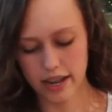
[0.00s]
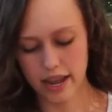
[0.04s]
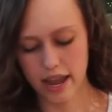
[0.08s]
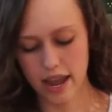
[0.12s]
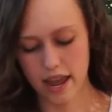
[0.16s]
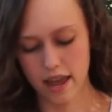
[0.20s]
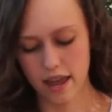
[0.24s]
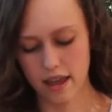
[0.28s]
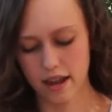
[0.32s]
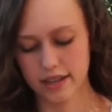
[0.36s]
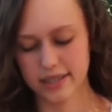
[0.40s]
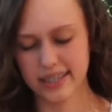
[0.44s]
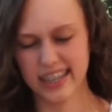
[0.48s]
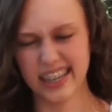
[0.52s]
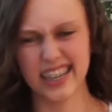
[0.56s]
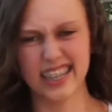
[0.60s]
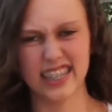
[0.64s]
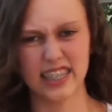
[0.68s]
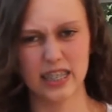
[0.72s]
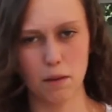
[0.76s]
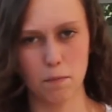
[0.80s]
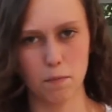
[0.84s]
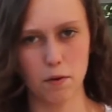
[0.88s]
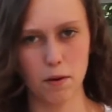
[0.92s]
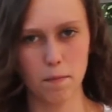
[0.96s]
And it's like a
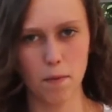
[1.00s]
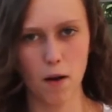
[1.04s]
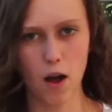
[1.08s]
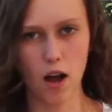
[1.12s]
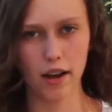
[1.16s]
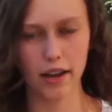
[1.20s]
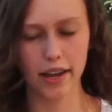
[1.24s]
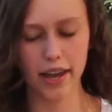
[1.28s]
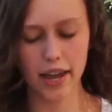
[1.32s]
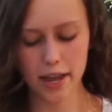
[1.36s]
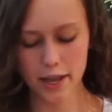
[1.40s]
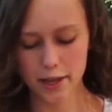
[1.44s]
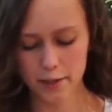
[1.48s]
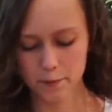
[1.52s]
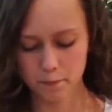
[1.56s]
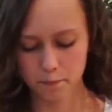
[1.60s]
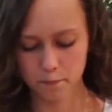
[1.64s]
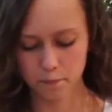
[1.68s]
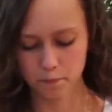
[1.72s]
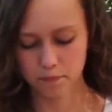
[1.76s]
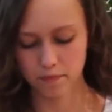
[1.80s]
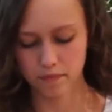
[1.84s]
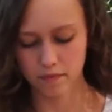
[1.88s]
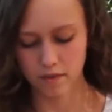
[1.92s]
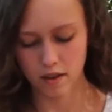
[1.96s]
zipper pocket.
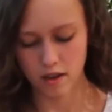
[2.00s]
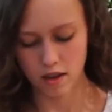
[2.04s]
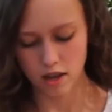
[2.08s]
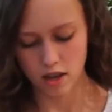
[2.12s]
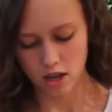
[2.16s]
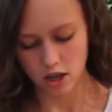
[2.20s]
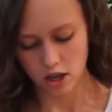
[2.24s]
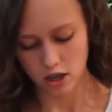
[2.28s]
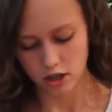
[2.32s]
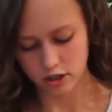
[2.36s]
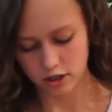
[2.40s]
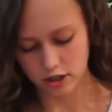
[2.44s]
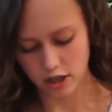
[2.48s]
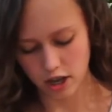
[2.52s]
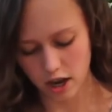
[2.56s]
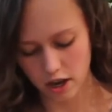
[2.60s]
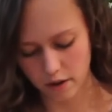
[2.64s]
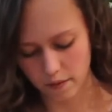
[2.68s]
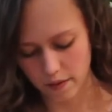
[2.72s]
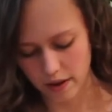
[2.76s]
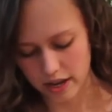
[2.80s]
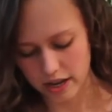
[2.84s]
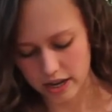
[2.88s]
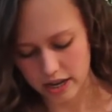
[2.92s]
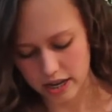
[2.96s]

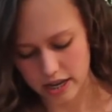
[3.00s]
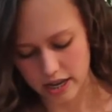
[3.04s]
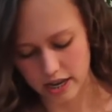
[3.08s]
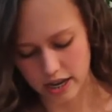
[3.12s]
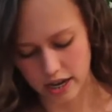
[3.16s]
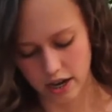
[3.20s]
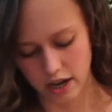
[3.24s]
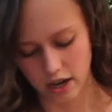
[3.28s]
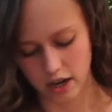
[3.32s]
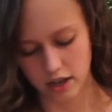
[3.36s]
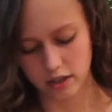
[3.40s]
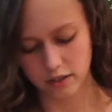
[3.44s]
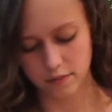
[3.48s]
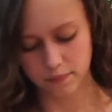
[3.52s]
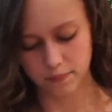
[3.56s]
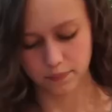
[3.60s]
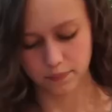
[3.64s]
So in here, I